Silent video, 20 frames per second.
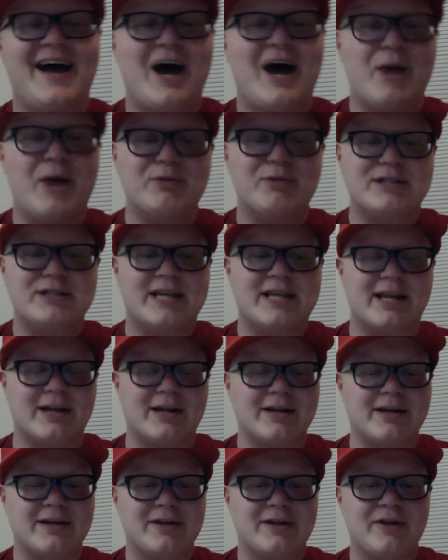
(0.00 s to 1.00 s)
Just kidding.
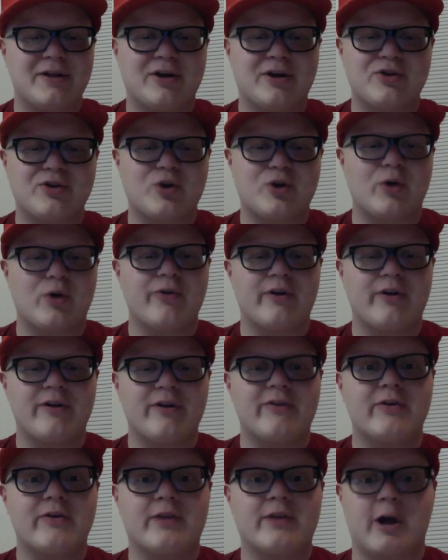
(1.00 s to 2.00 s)
The controls on
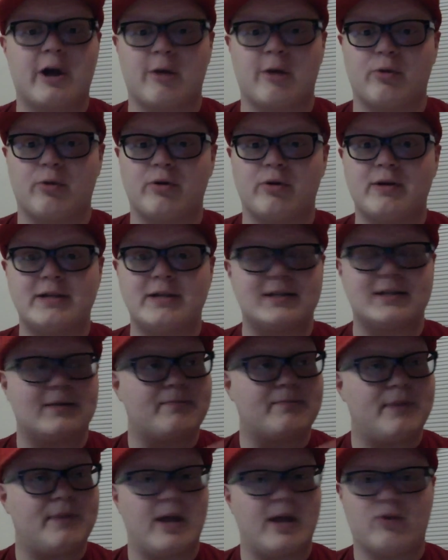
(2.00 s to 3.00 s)
this look terrible. It's a
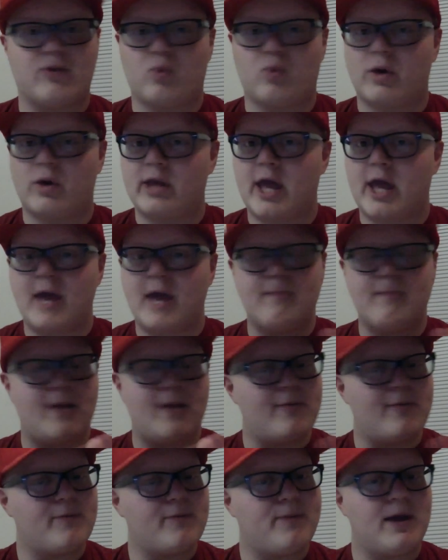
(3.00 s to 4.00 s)
PS1 game,
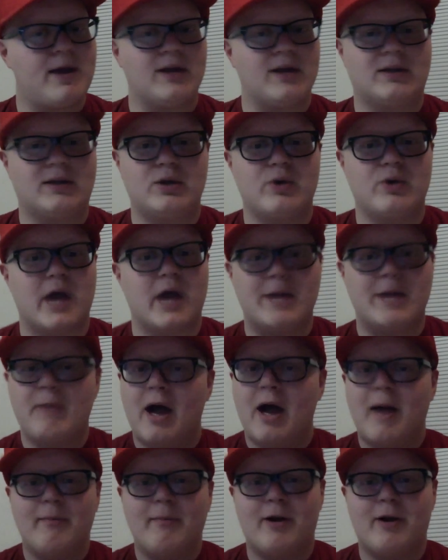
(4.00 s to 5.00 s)
maybe a PS2 game,
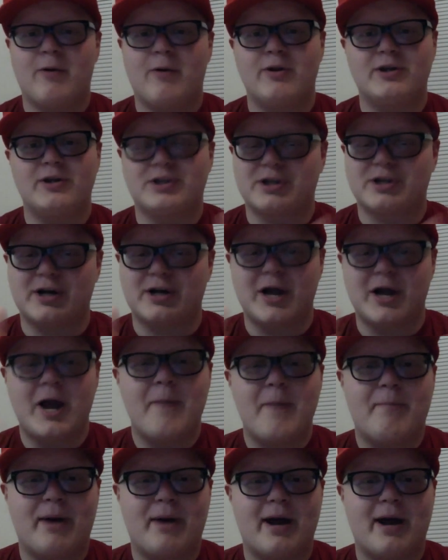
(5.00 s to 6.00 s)
I'm not really sure,
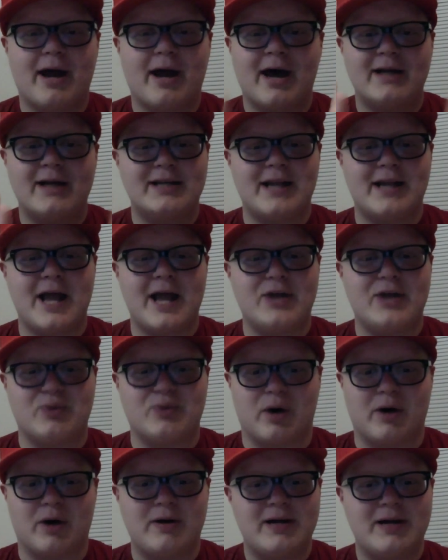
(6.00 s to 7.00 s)
but it didn't age
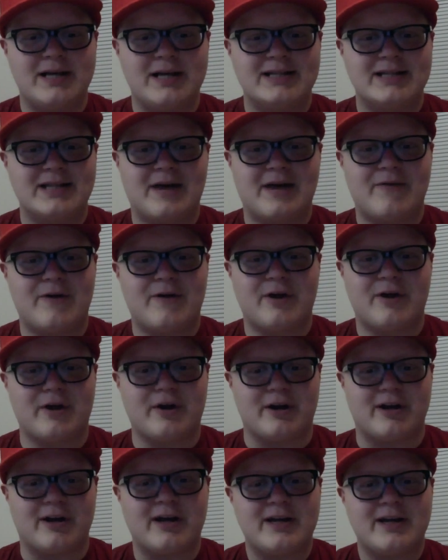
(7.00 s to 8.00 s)
well. It was not very good.
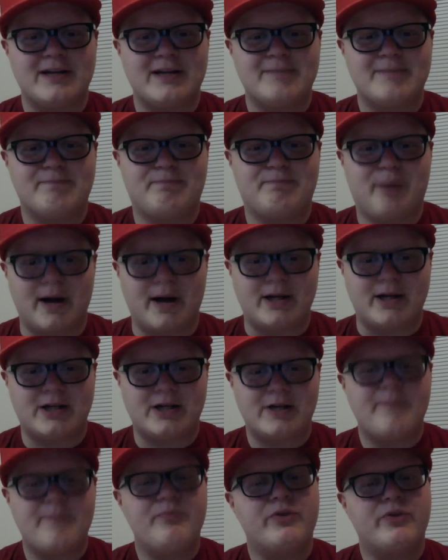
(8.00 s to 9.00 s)
But
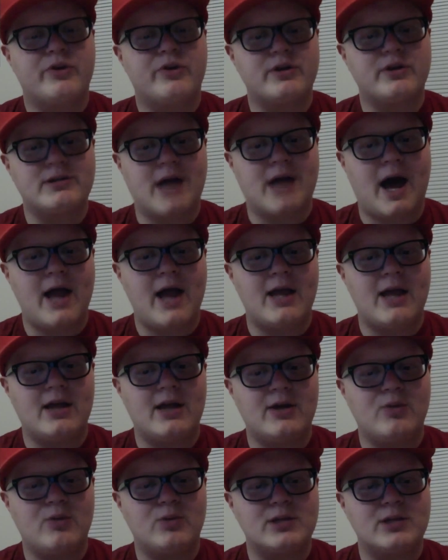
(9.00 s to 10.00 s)
it's a good
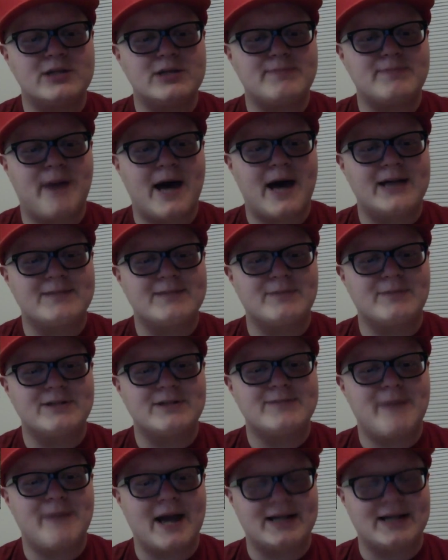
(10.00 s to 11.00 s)
tie-in with this past month's
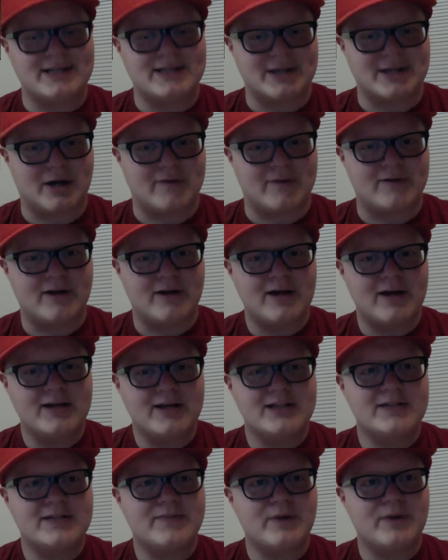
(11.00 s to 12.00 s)
magazine cover,
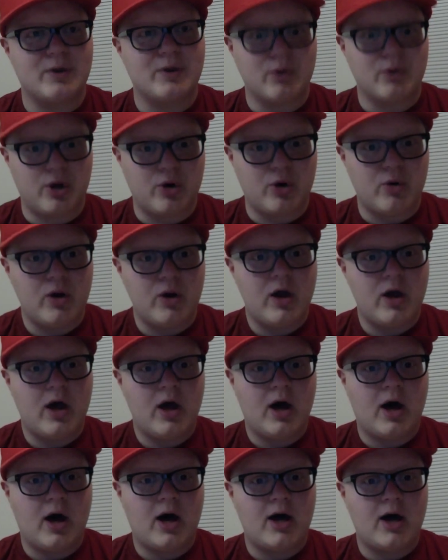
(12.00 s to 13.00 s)
because if you don't know,
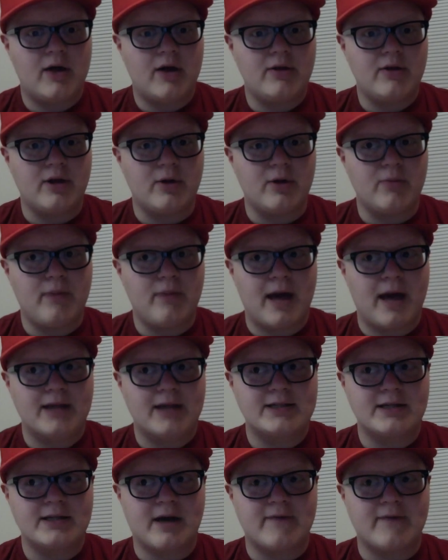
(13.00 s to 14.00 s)
the
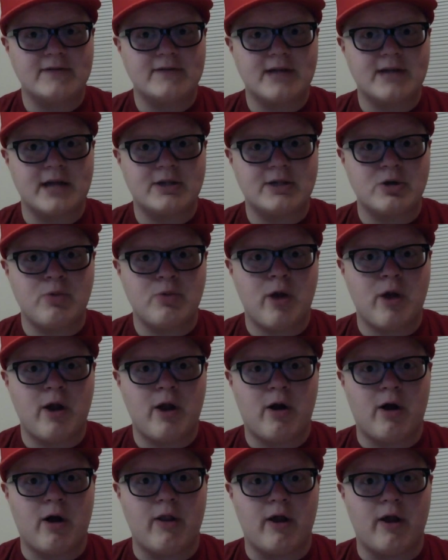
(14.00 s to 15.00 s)
magazine cover's got Tomb Raider
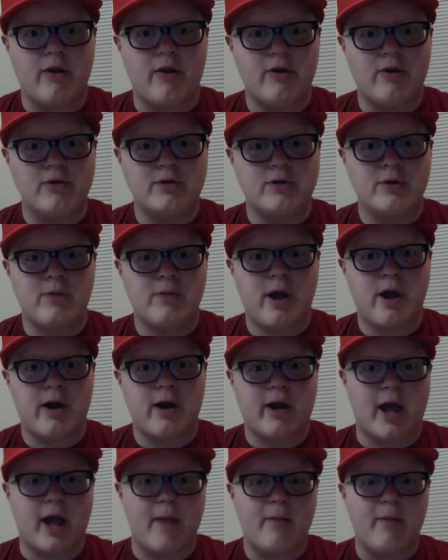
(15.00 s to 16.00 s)
on there, the new Tomb Raider
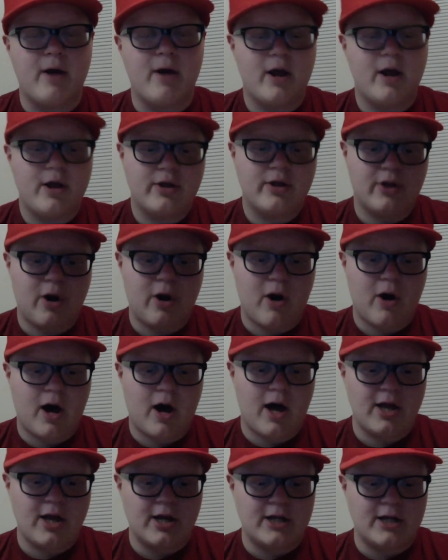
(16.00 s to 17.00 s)
game. So
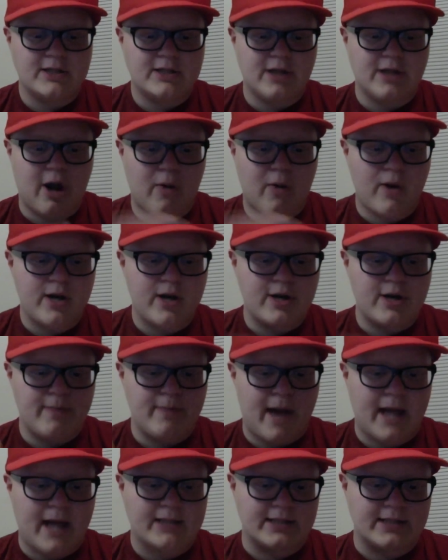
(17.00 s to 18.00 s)
you need to start reading your
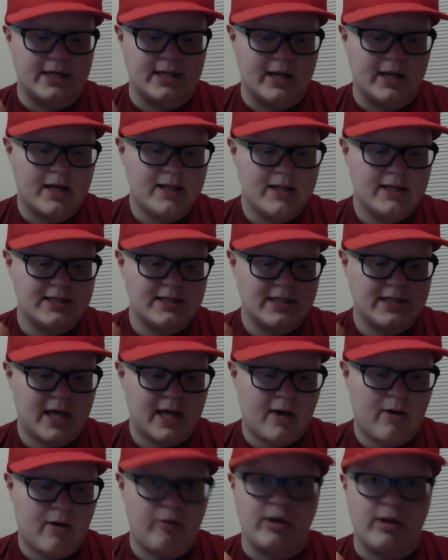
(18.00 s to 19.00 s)
magazine. This is how
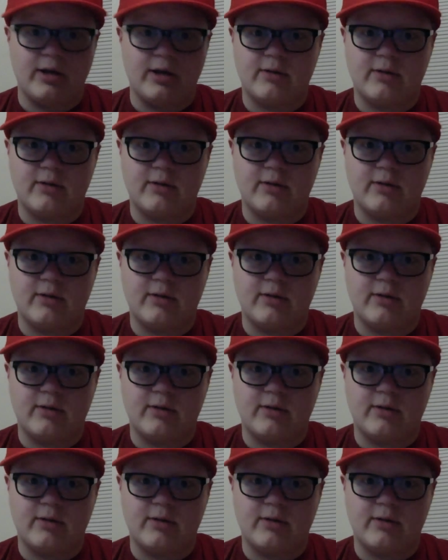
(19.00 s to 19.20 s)
I read.